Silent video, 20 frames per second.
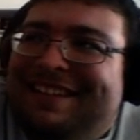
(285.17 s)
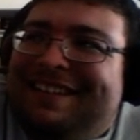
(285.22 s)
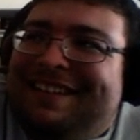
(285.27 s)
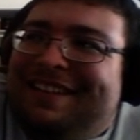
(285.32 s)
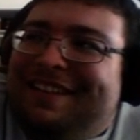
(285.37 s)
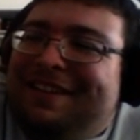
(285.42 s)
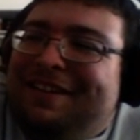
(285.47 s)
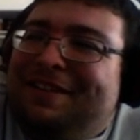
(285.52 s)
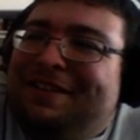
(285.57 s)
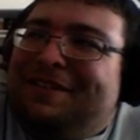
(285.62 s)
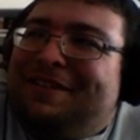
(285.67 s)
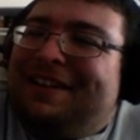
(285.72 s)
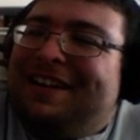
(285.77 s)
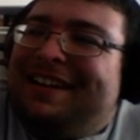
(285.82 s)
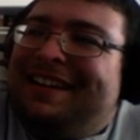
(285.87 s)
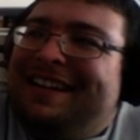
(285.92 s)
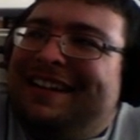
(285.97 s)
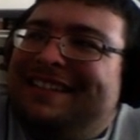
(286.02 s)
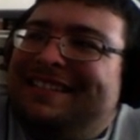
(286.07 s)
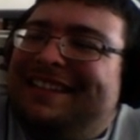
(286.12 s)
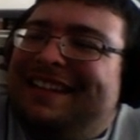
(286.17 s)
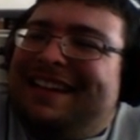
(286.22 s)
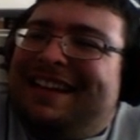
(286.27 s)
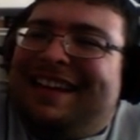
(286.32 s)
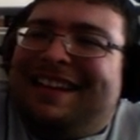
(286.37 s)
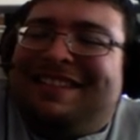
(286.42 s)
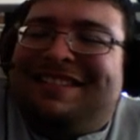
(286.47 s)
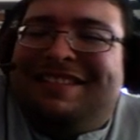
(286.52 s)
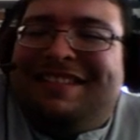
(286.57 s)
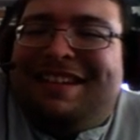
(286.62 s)
oh, I'd say
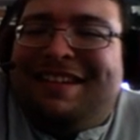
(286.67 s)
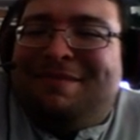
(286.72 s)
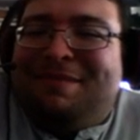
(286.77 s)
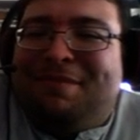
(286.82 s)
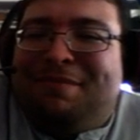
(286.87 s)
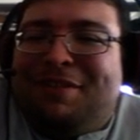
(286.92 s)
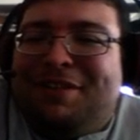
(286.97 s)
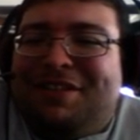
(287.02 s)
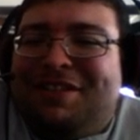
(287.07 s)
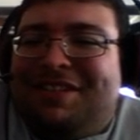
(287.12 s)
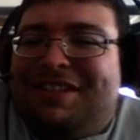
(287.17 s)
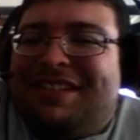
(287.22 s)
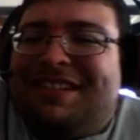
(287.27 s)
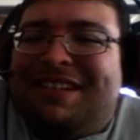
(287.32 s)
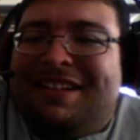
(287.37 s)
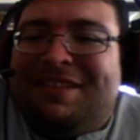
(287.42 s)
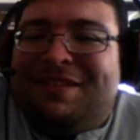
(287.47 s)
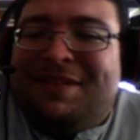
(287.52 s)
actually I'm a pretty good leader.